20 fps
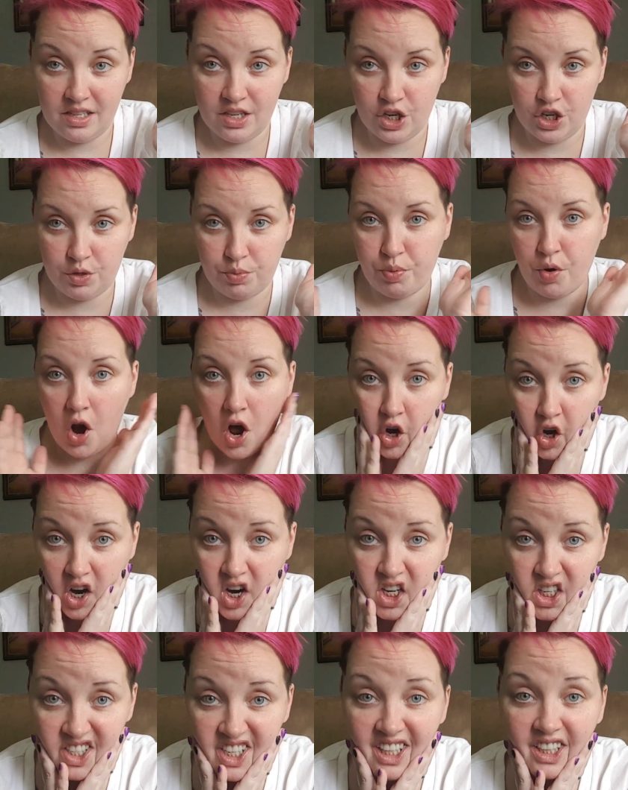There's
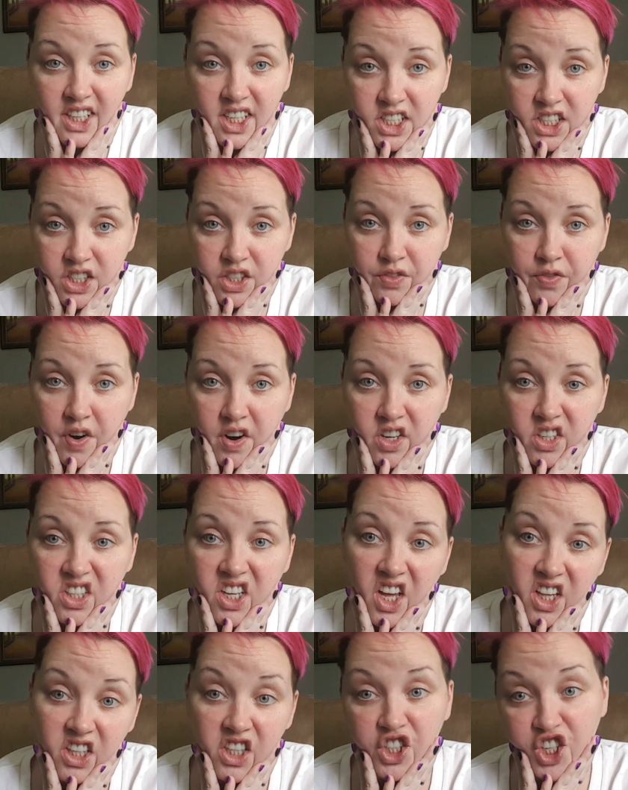progress, at least as far as
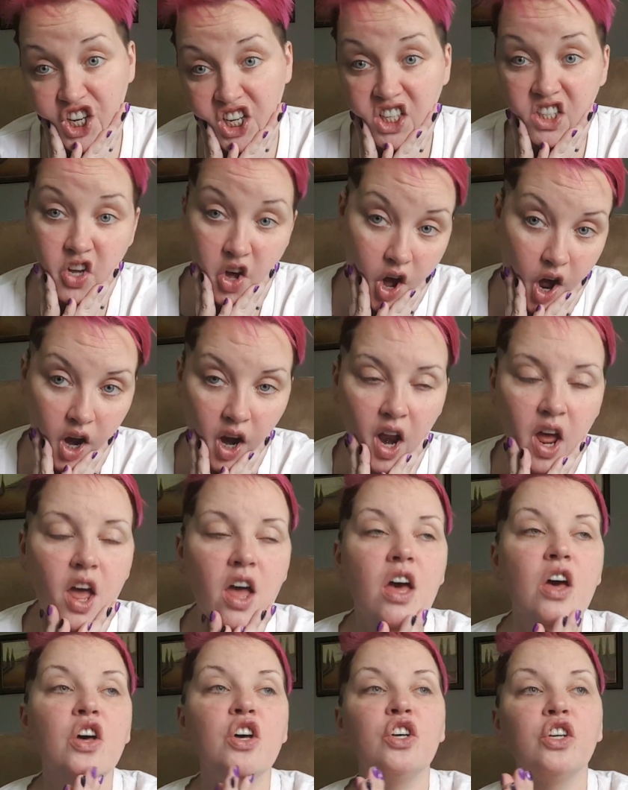getting the jeans on.
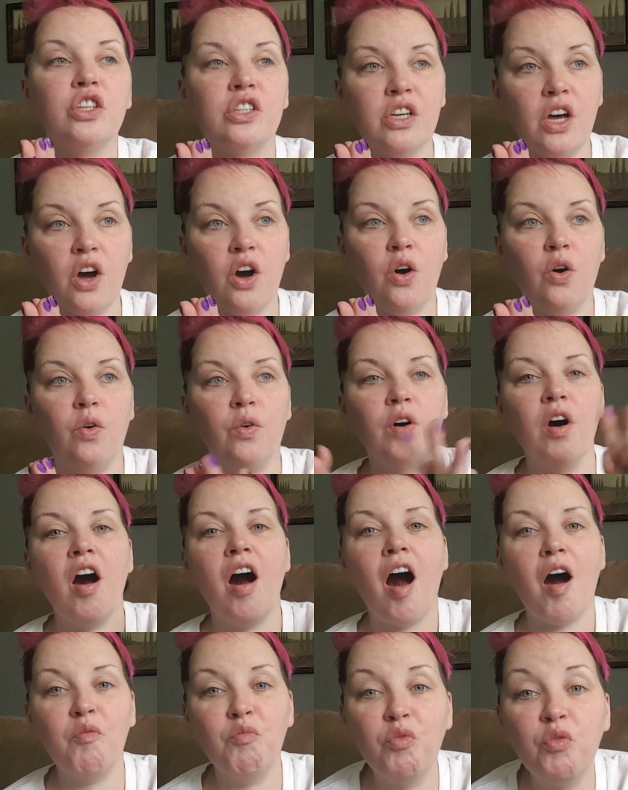So
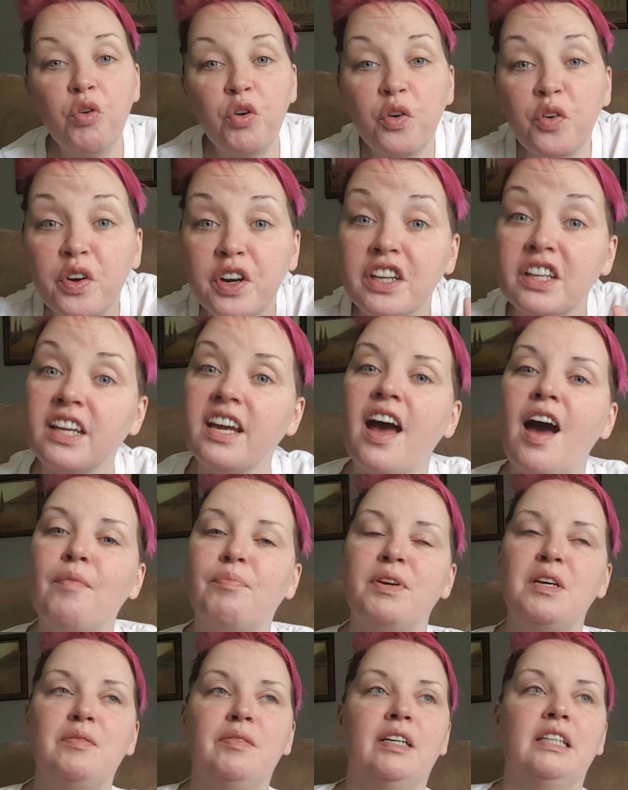I'm really
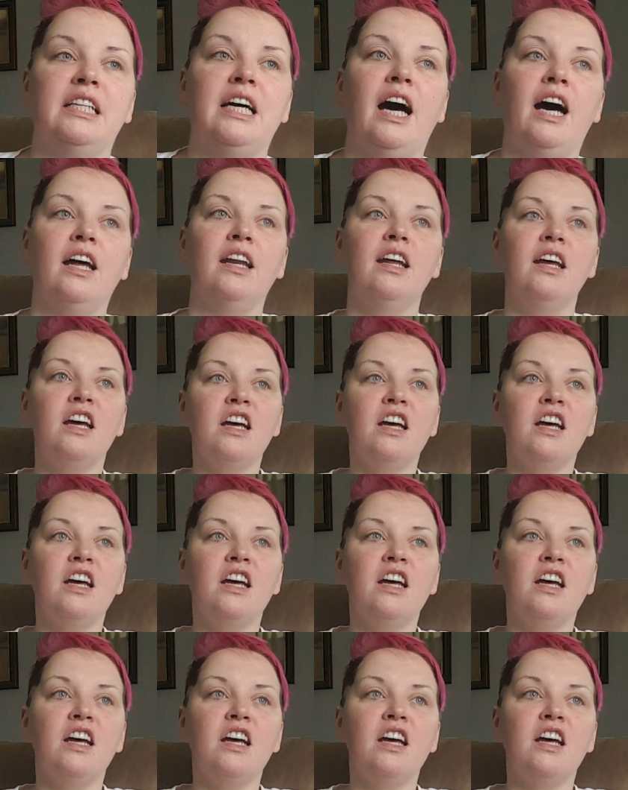happy about that.